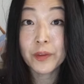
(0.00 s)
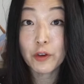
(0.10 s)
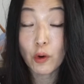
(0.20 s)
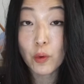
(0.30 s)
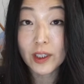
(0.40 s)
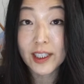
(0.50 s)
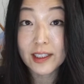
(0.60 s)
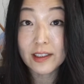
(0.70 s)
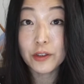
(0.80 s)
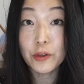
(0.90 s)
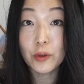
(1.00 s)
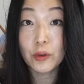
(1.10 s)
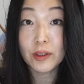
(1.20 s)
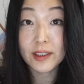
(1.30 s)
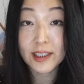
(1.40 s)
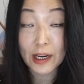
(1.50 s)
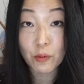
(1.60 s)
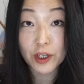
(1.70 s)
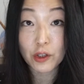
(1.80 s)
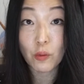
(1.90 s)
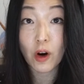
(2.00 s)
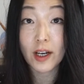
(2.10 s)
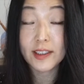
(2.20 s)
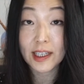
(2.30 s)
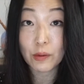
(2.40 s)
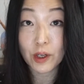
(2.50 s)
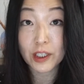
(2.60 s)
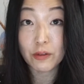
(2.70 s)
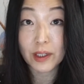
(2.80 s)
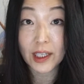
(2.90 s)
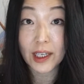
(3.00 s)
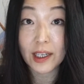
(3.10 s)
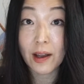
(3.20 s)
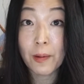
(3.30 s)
you're willing to say what you want, say what you need,